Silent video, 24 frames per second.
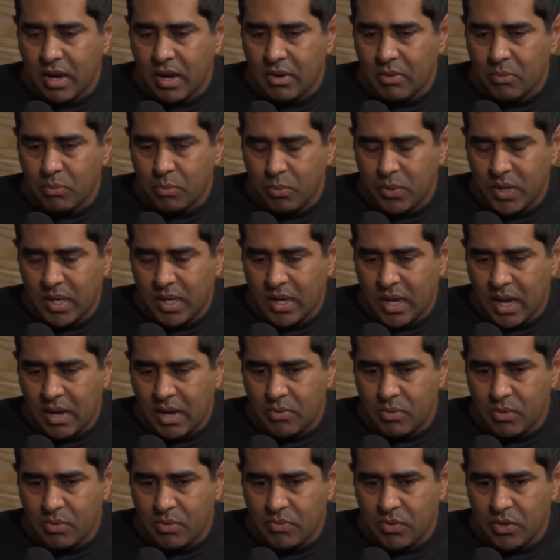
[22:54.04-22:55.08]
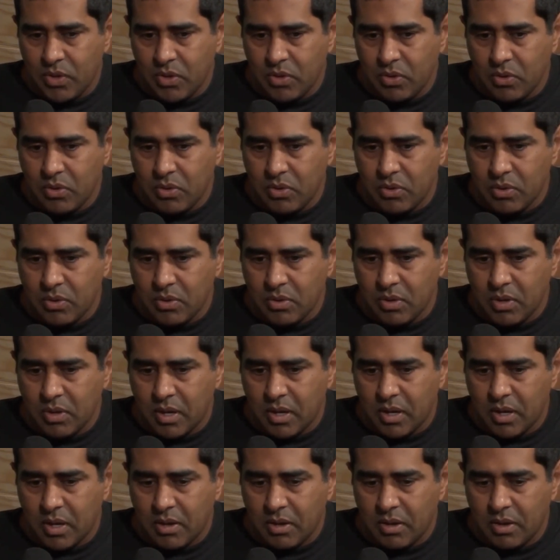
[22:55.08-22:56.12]
We got reviewed
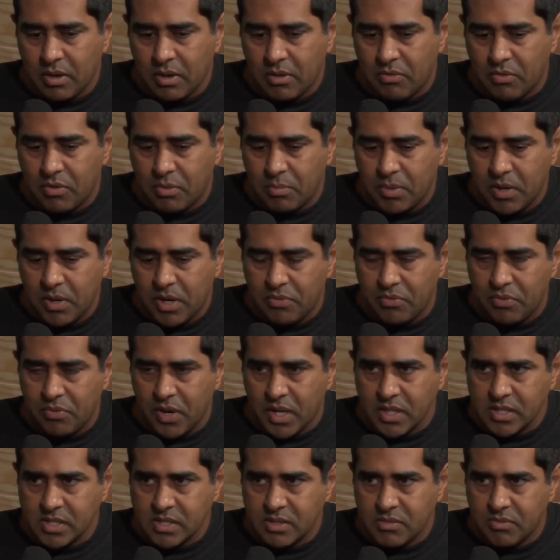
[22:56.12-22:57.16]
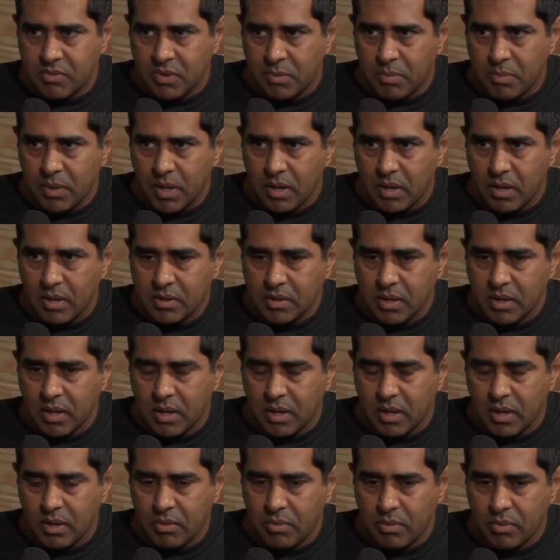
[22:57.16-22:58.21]
for Beer Fest from
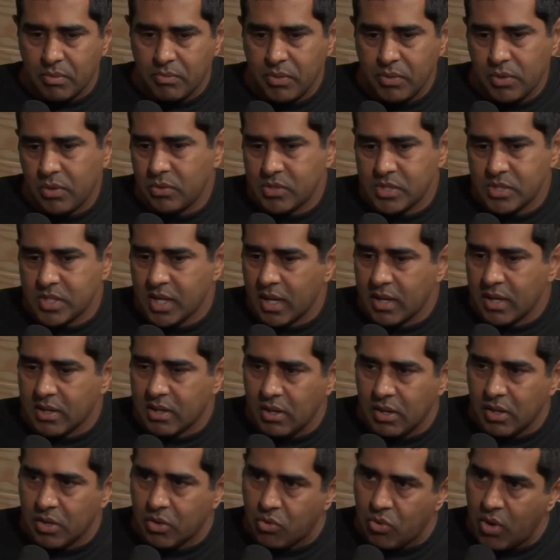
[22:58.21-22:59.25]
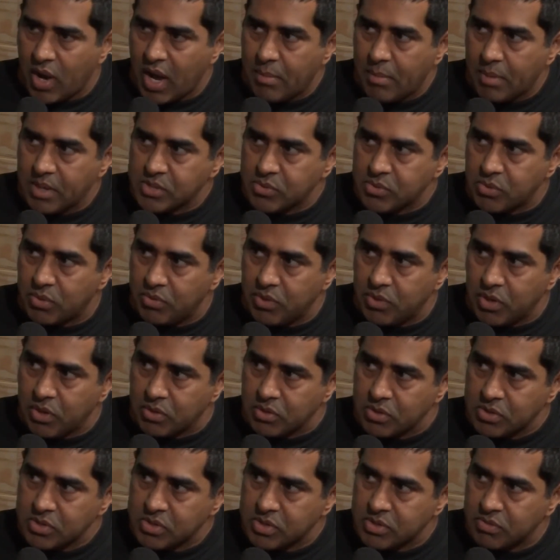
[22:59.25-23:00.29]
a review site called Grandma's
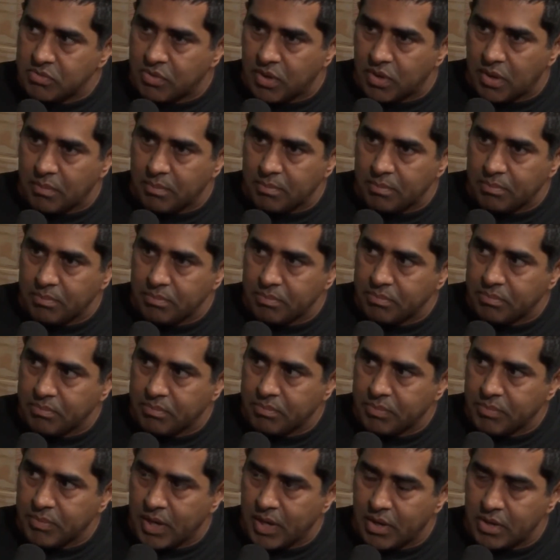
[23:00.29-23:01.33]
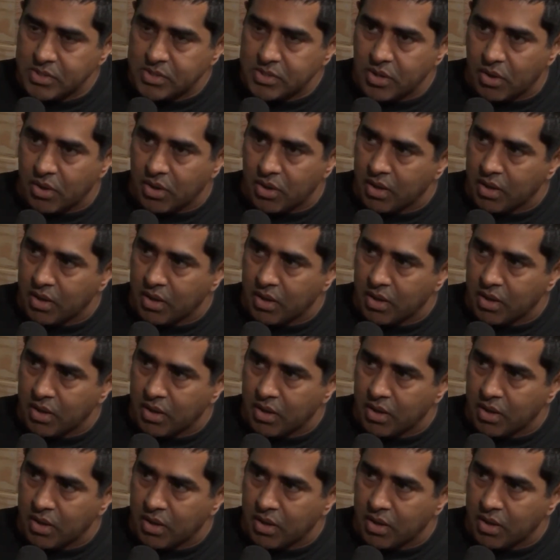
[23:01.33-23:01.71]
Reviews from Arizona.